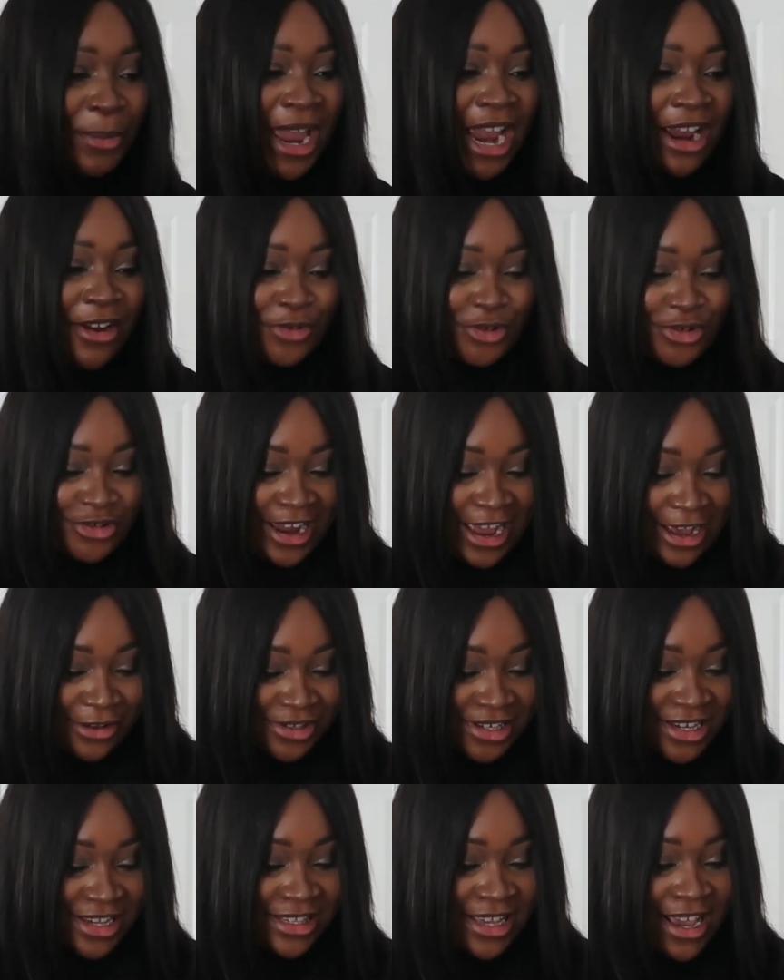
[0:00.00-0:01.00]
pair of
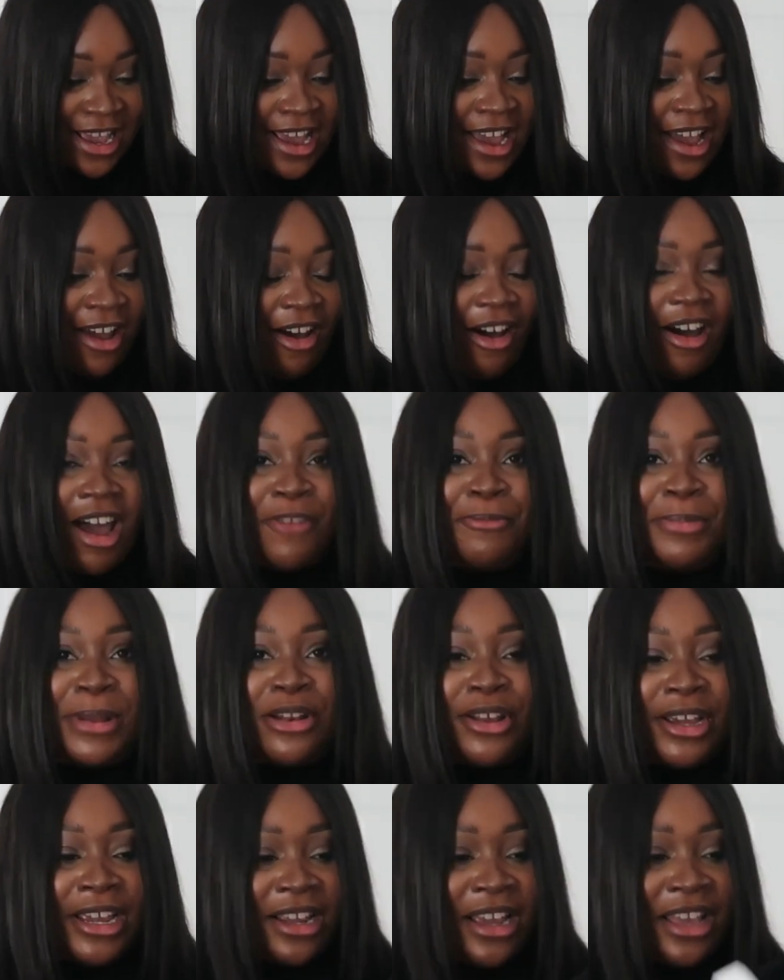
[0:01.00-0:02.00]
trousers. I've
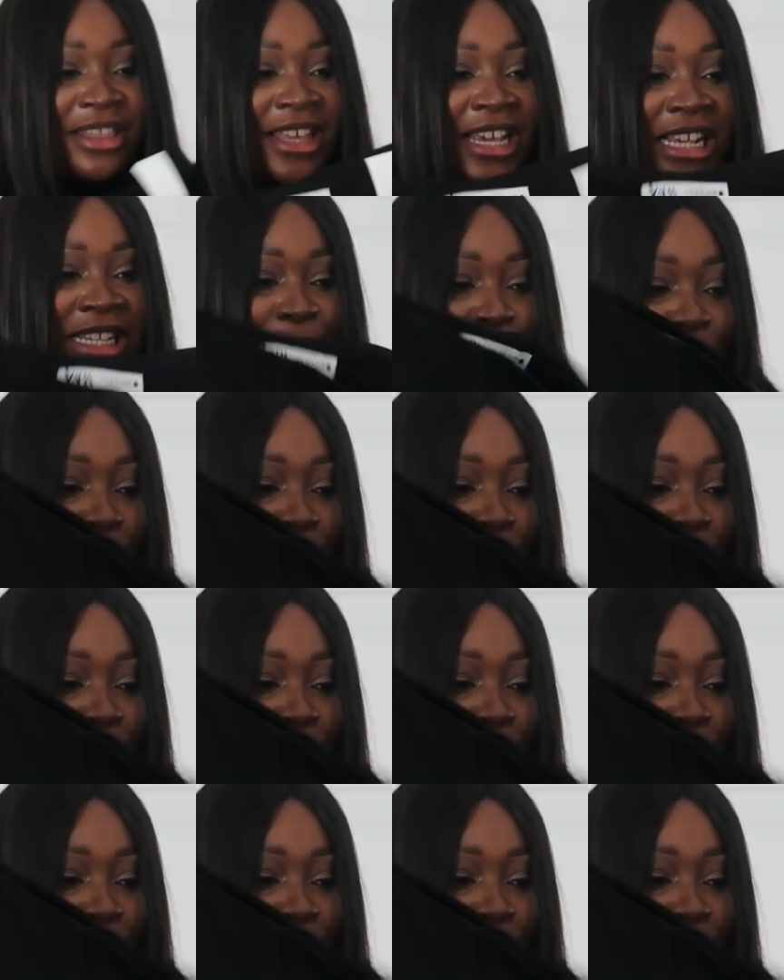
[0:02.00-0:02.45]
been looking at these